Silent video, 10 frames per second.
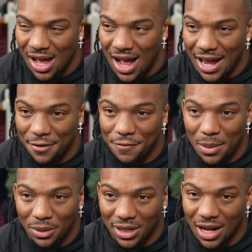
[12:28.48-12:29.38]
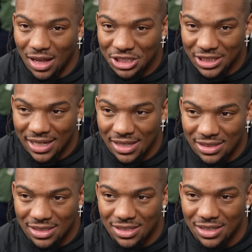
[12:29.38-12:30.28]
I had a fumble in college
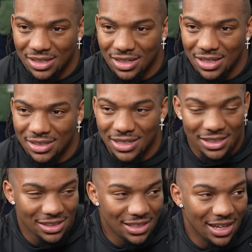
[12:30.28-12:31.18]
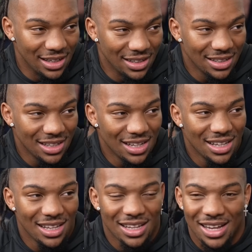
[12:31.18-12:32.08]
against Texas Tech
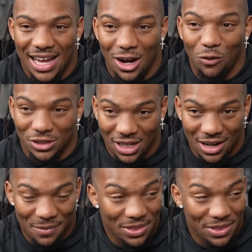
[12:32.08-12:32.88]
in overtime.